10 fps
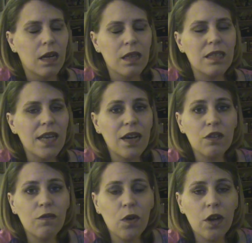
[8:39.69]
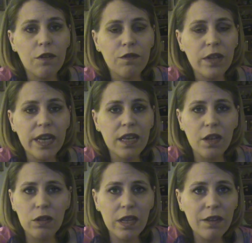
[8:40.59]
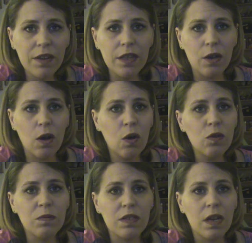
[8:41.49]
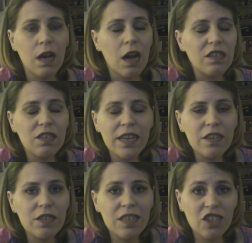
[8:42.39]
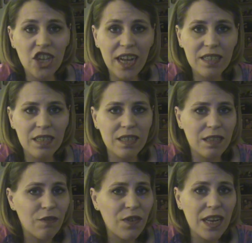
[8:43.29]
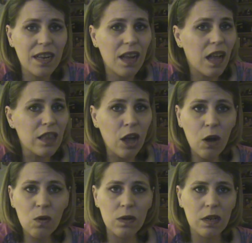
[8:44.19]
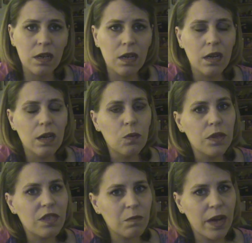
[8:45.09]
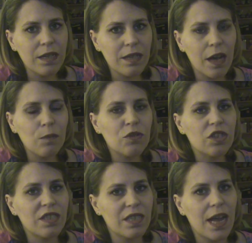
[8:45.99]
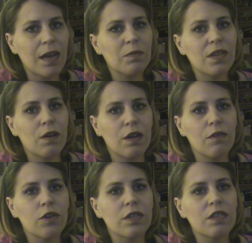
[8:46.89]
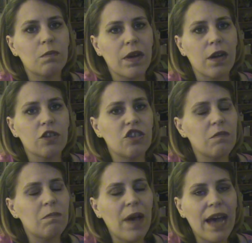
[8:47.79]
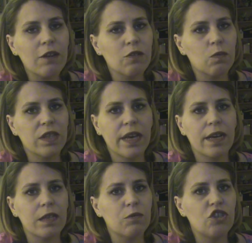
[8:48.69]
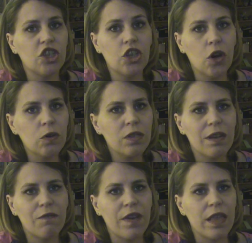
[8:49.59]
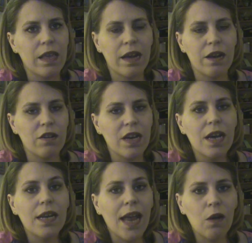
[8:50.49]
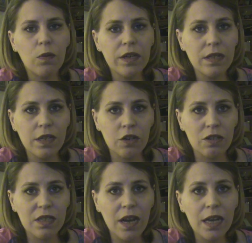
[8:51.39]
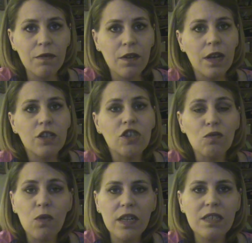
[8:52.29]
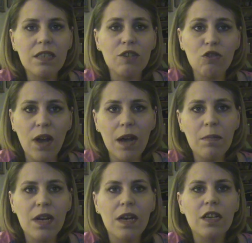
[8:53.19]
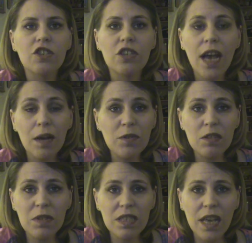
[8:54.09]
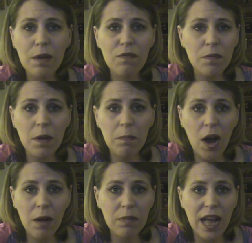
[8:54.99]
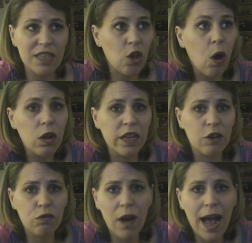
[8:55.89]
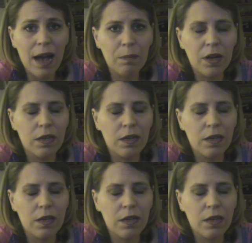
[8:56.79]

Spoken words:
The townsfolk are fleeing, they're leaving their homes. Our Slayer's dejected, defeated, alone. With Spike's help, she snaps out of her despair. She battles with Caleb. She knows that Faith erred. Now wielding her scythe, she runs to the trap. She helps them escape from the bomb blast. Holy crap!